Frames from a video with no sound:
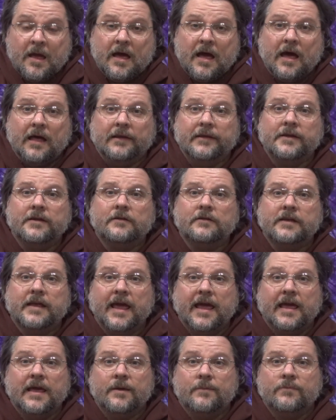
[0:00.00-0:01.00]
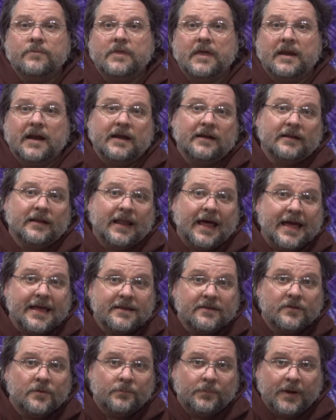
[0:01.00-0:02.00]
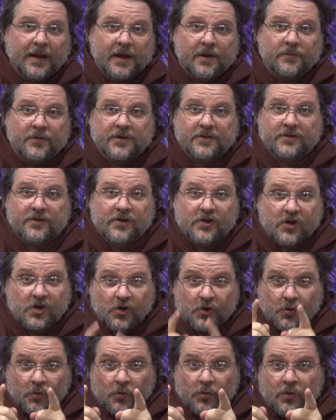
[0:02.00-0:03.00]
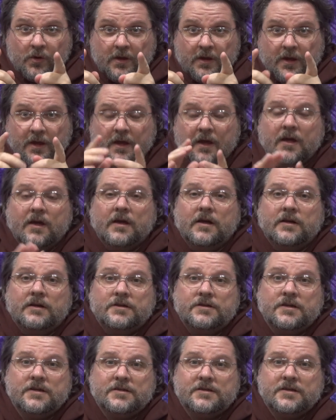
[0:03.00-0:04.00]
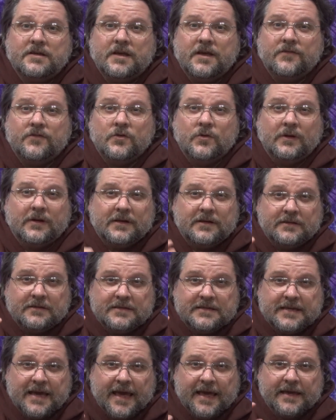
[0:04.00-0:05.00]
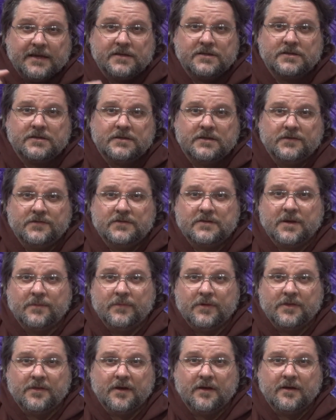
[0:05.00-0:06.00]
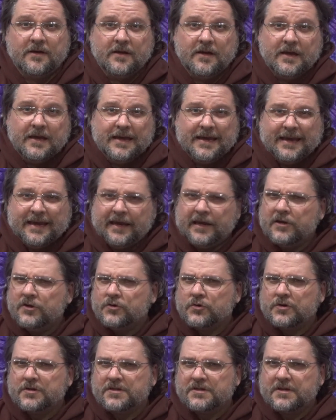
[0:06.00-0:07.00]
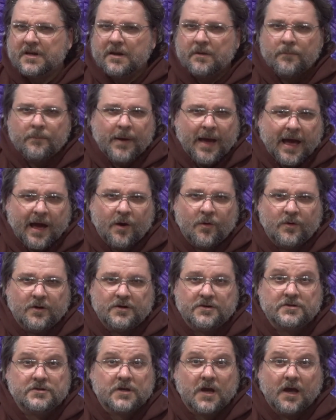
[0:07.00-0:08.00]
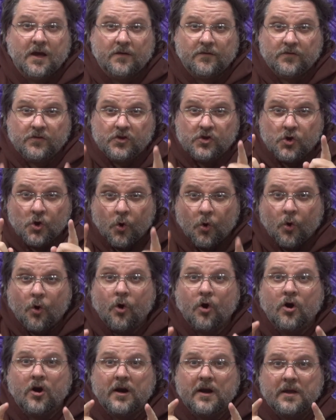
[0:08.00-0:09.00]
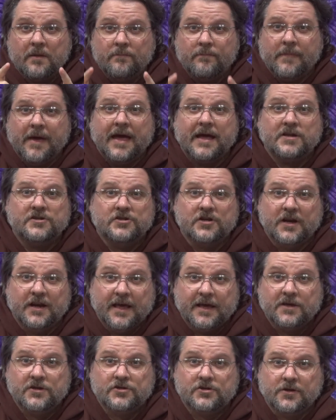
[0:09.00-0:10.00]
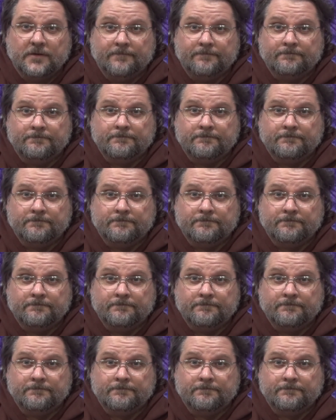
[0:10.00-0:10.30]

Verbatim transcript: A little game that I'd like to play with you just to give you a little taste to some of the interesting powers of your imagination.